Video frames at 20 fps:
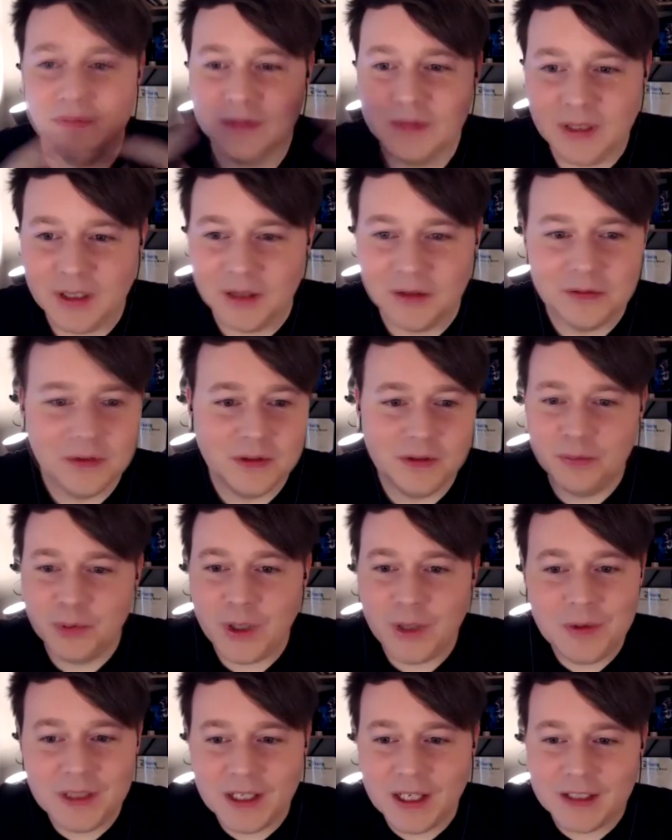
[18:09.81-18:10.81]
you know, you've
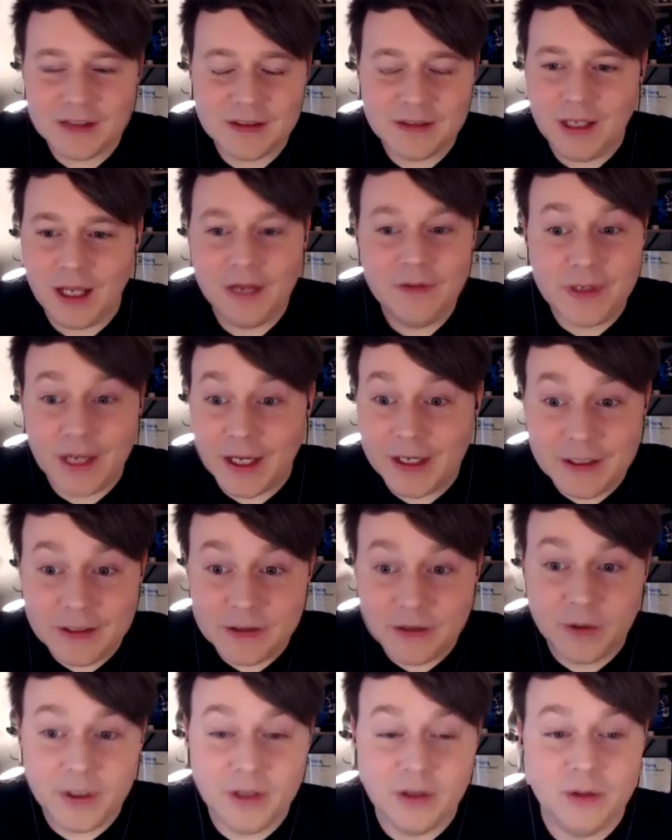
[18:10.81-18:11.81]
probably got I've got
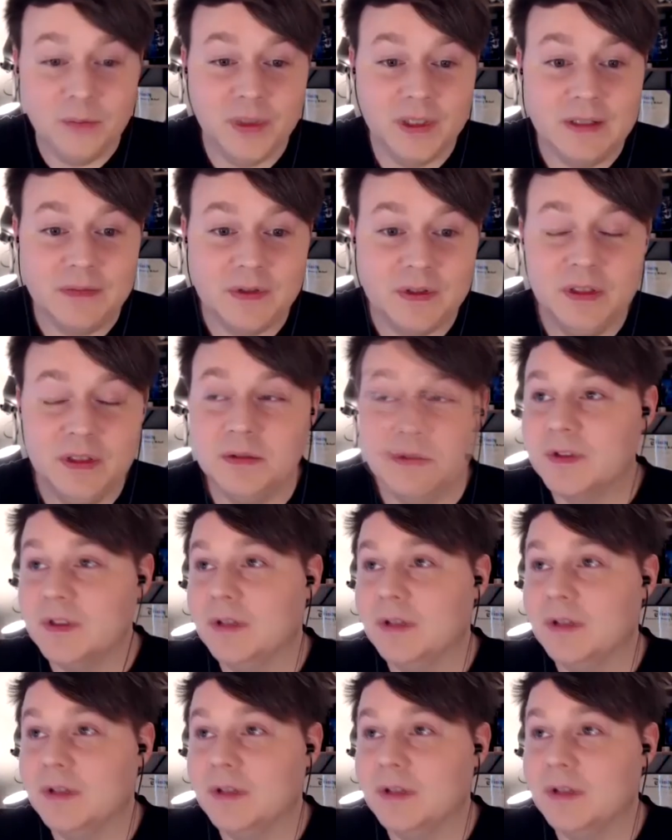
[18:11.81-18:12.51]
incoherent beliefs too.